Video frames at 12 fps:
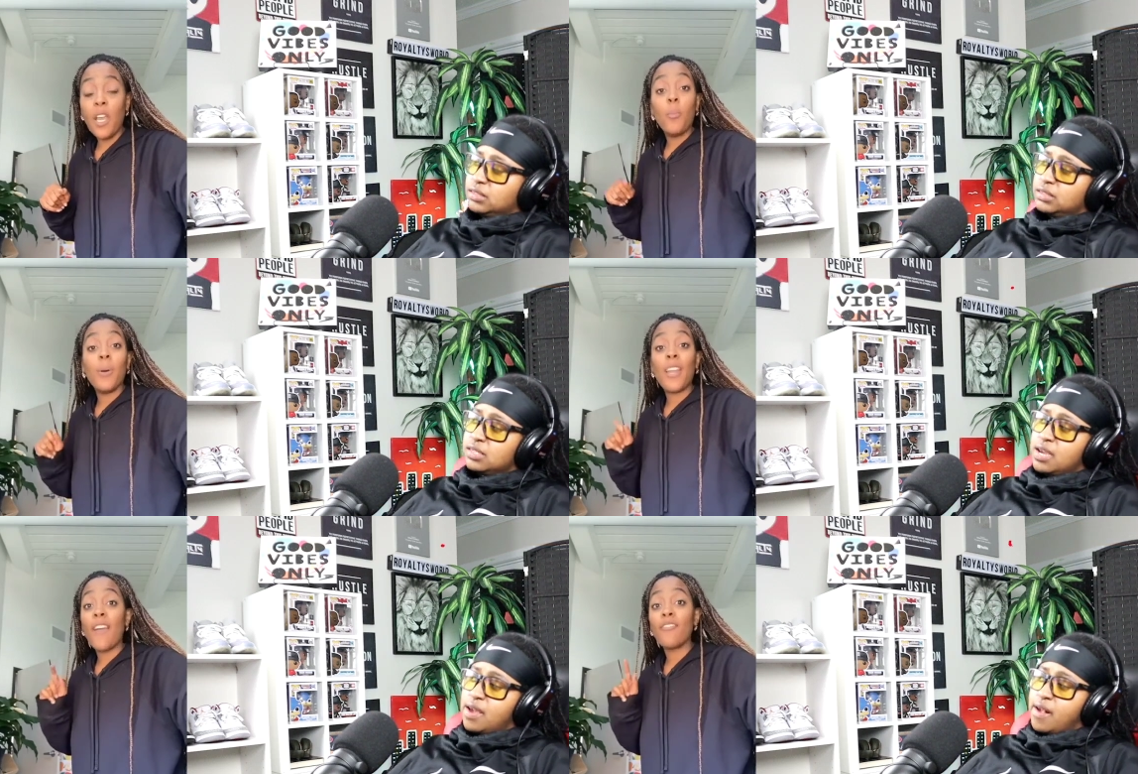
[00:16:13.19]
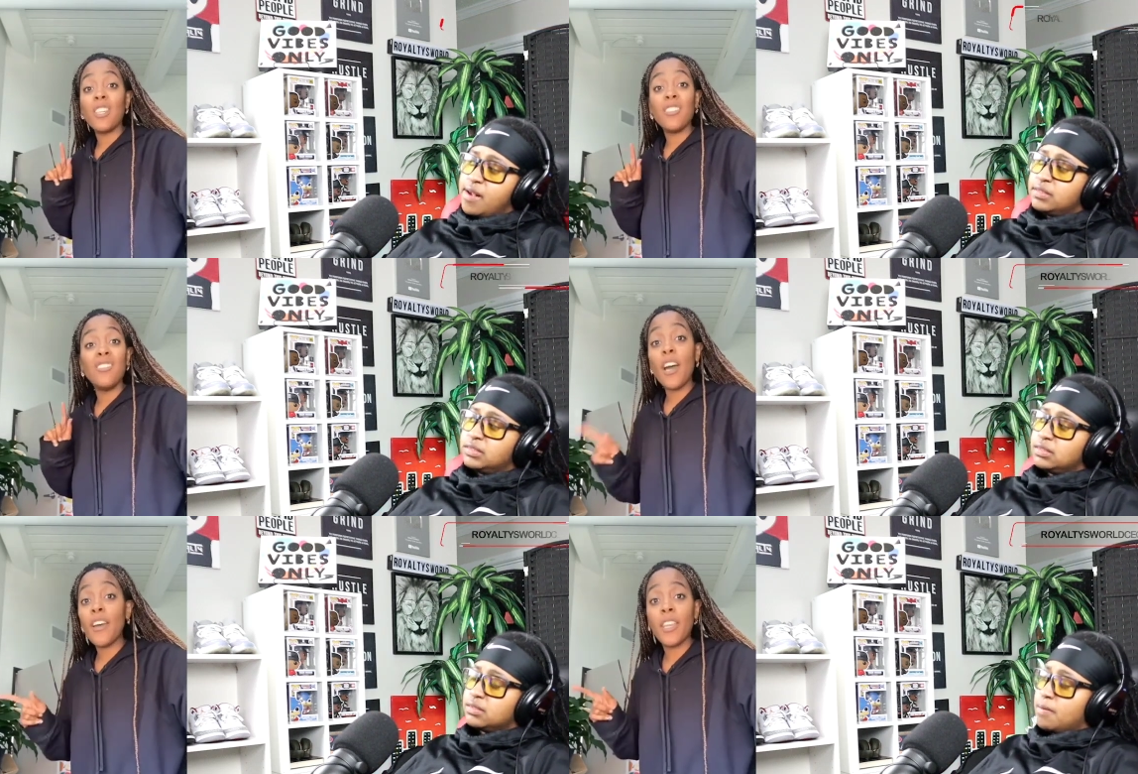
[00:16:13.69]
Speaker 1: but have done
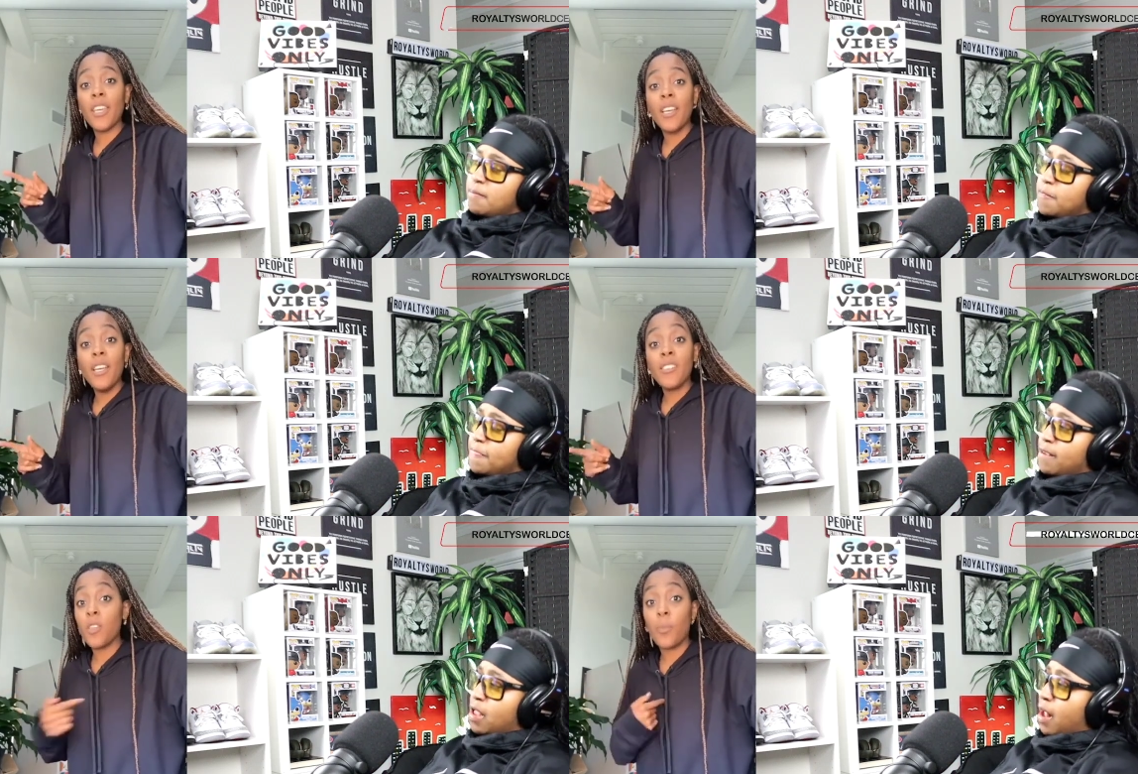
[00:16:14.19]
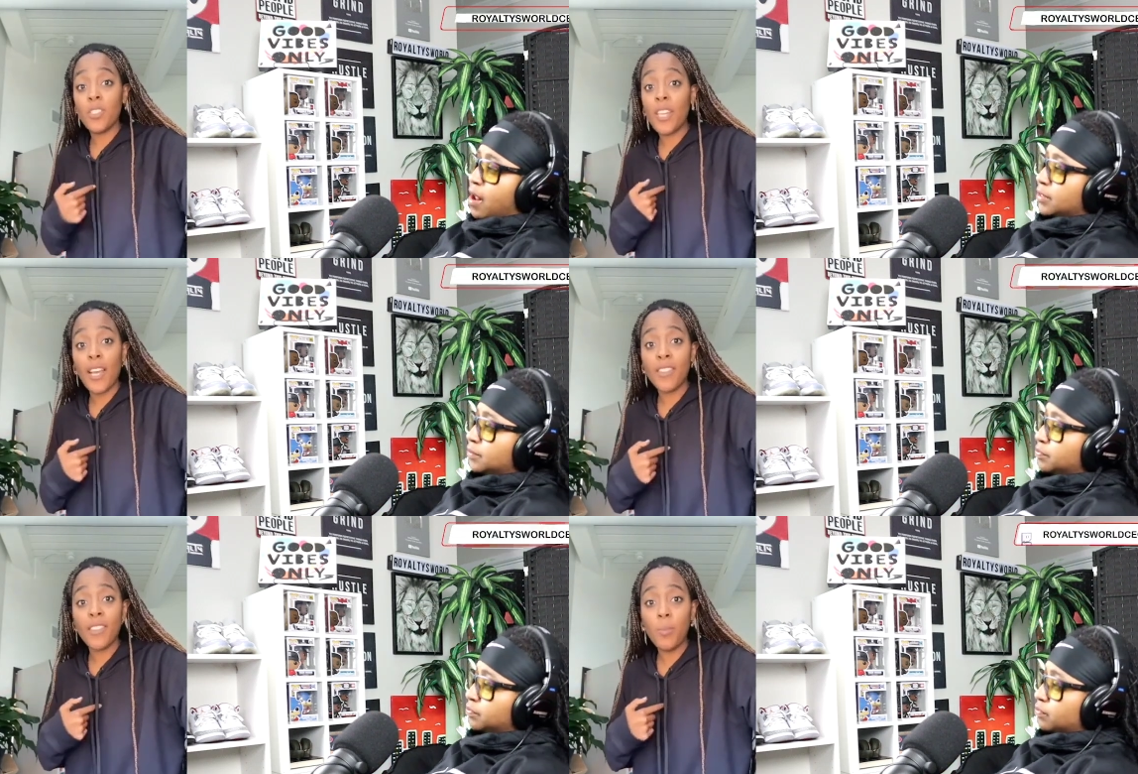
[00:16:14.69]
nothing to
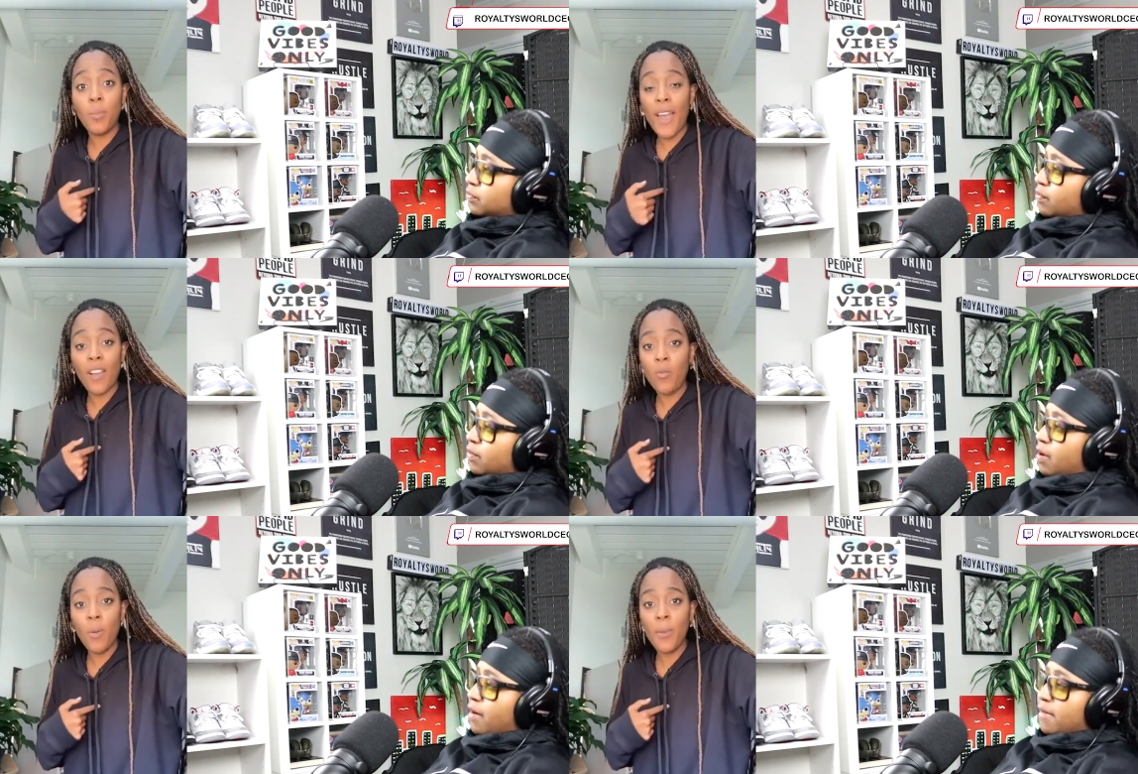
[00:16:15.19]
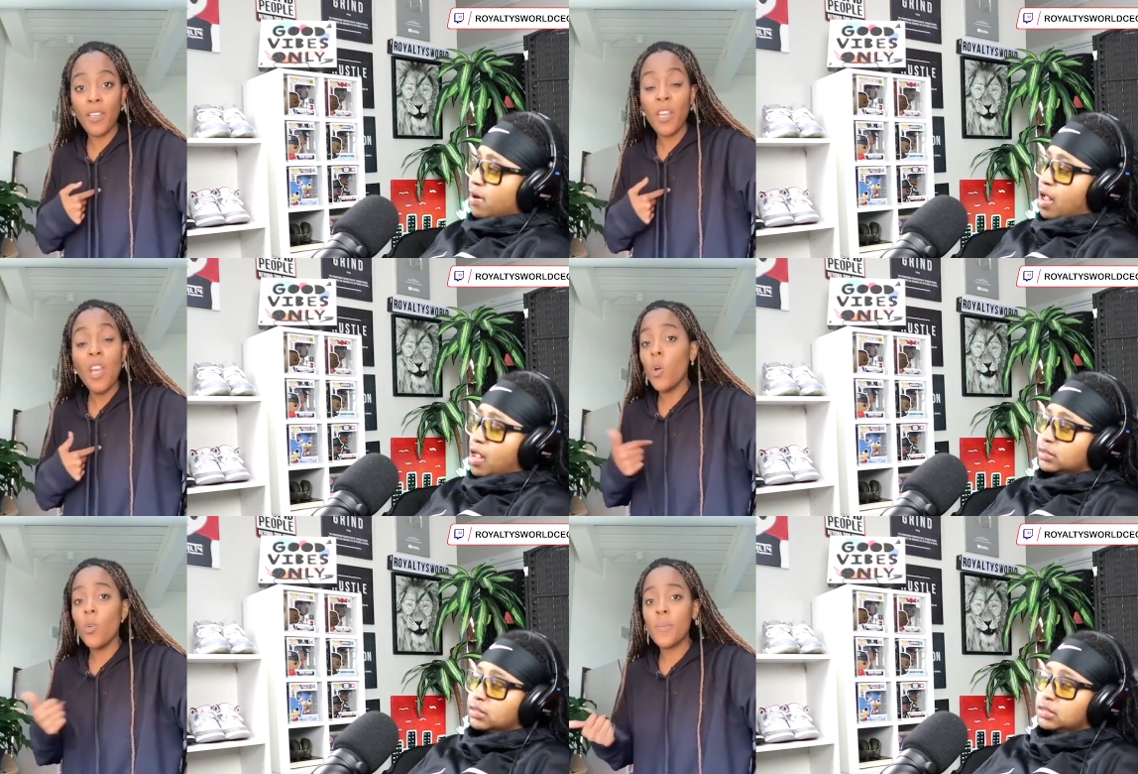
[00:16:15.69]
protect this black woman
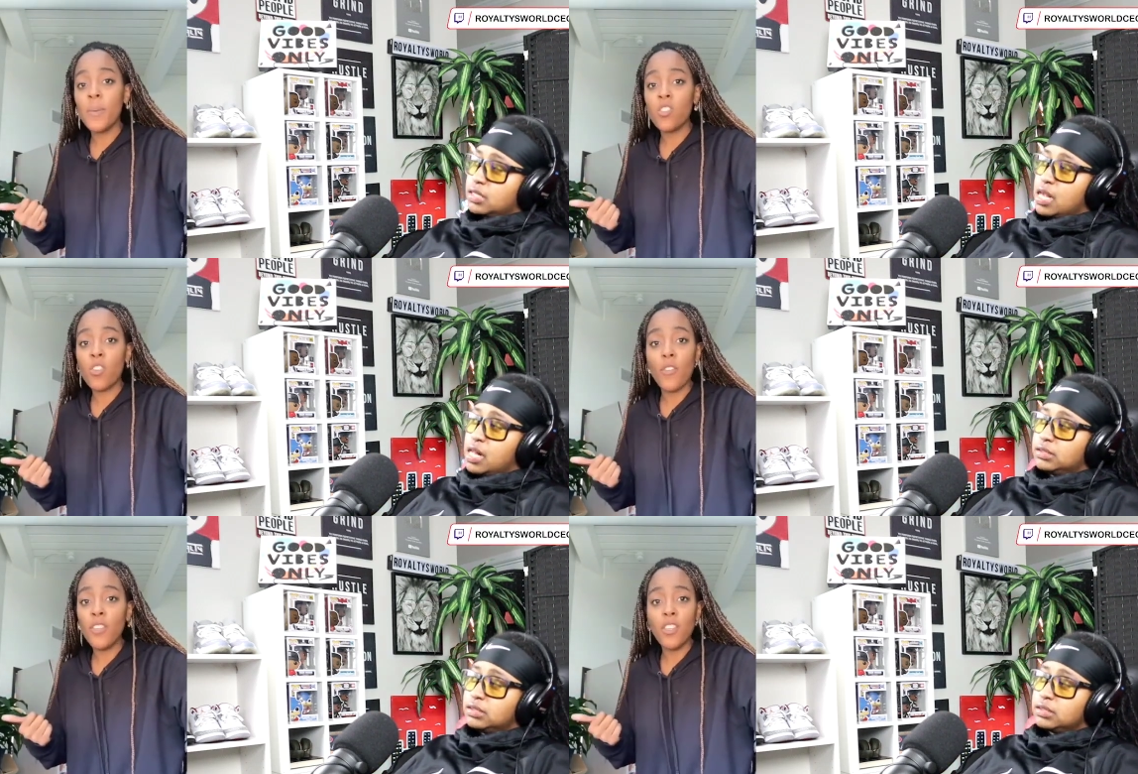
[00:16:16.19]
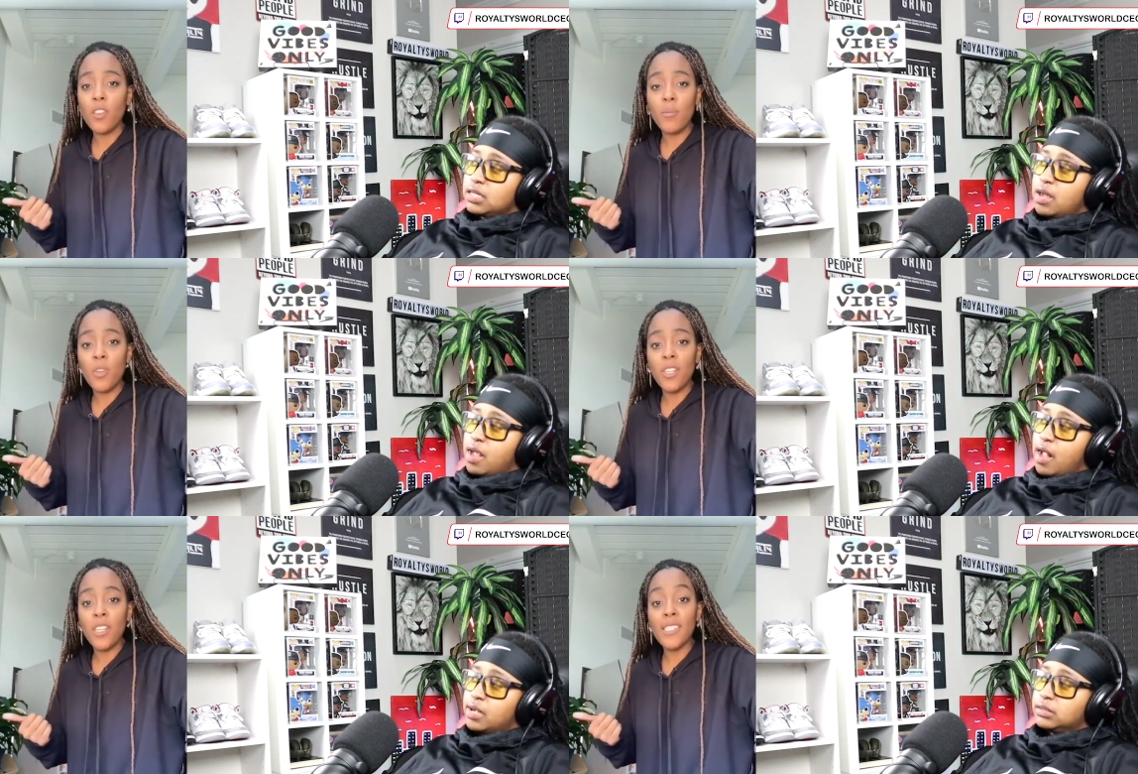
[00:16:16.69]
who has been serving the
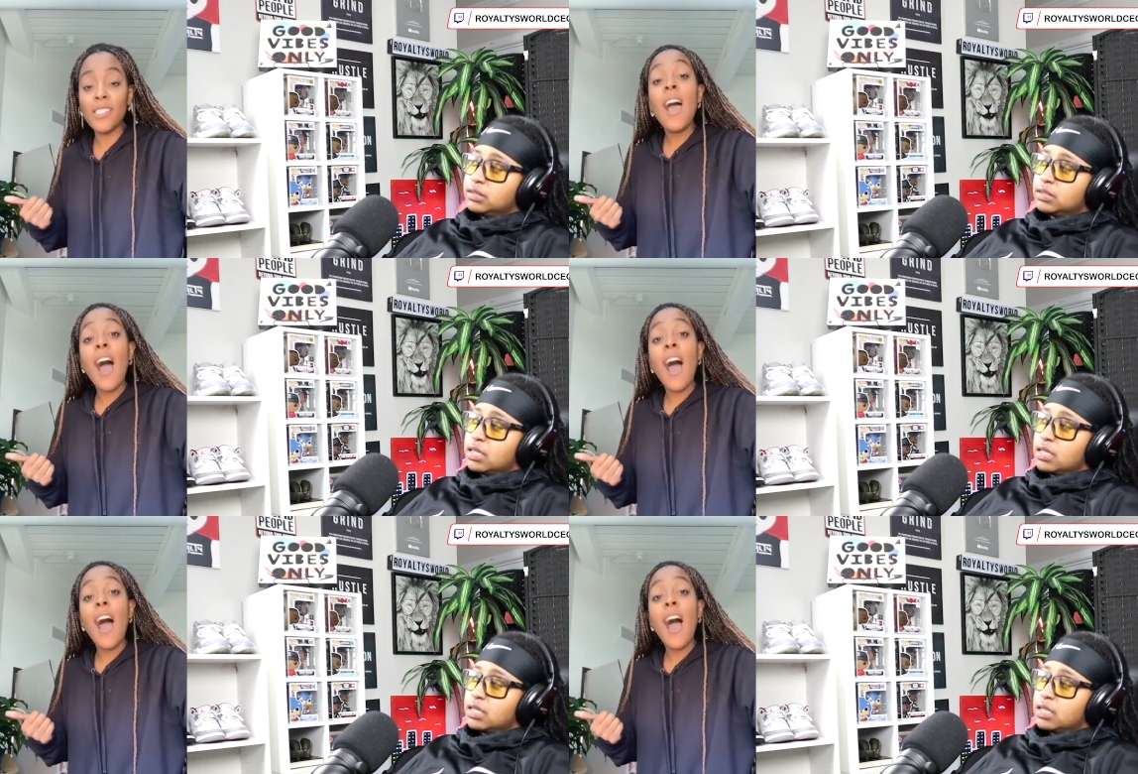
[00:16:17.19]
communities.